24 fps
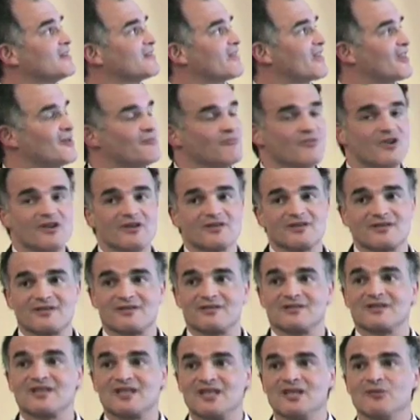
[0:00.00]
they
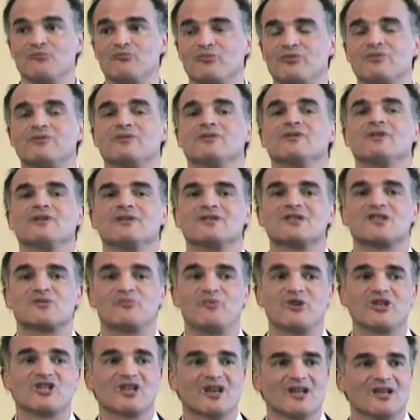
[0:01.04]
must keep
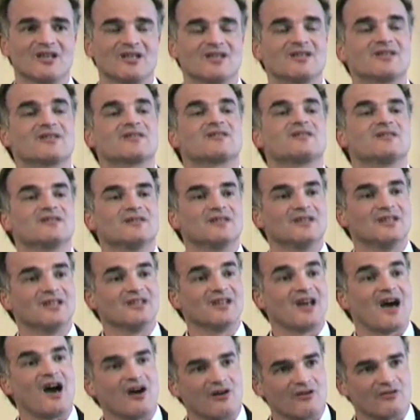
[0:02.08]
specialists
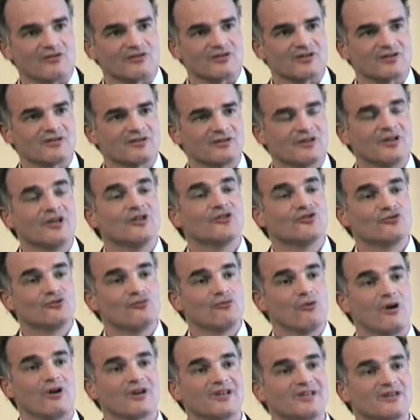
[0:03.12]
in-house to
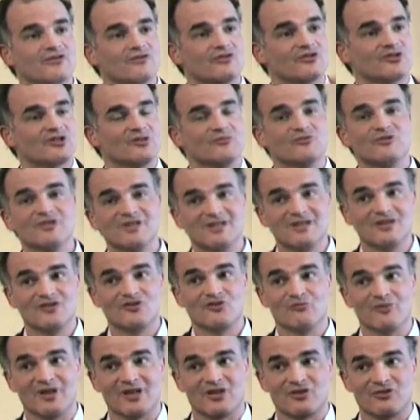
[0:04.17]
work in those communities to
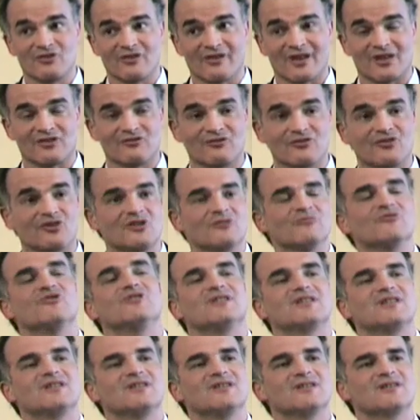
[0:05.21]
make sure that those
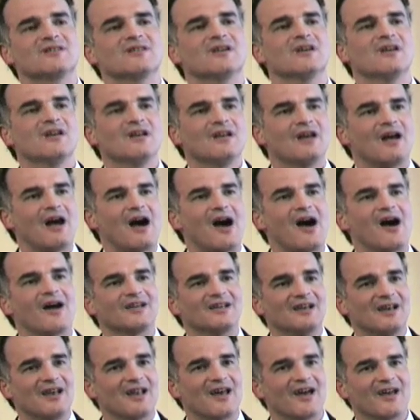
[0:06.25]
communities are
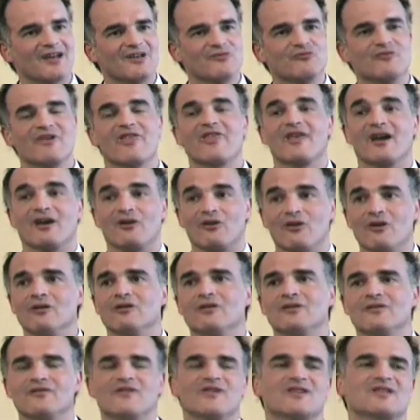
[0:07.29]
in line with their
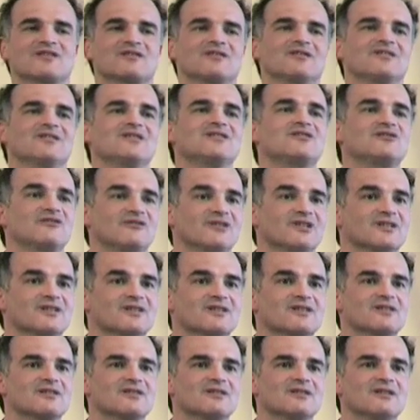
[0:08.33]
own vested
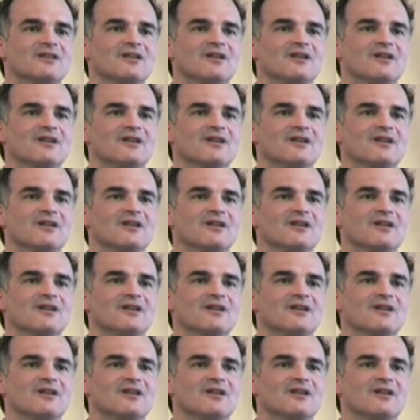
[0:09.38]
interest.